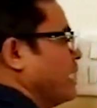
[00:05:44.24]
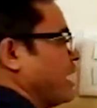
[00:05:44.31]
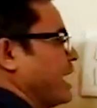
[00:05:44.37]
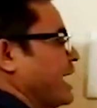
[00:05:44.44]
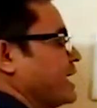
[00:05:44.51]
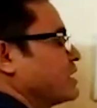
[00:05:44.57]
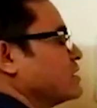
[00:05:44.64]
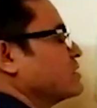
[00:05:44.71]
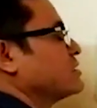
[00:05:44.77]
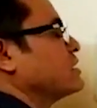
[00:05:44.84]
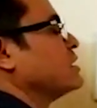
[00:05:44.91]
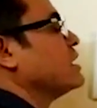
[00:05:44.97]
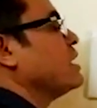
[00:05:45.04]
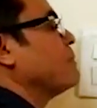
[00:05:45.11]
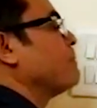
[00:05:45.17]
at
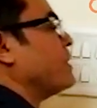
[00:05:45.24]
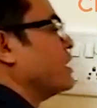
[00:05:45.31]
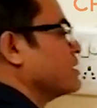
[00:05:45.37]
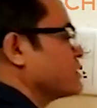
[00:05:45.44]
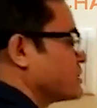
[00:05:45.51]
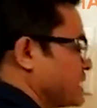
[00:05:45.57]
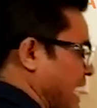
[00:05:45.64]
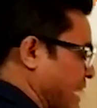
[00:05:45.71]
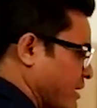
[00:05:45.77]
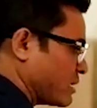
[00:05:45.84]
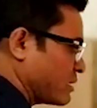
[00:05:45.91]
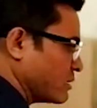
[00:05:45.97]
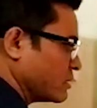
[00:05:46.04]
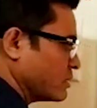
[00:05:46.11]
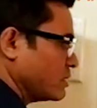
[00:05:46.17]
3%.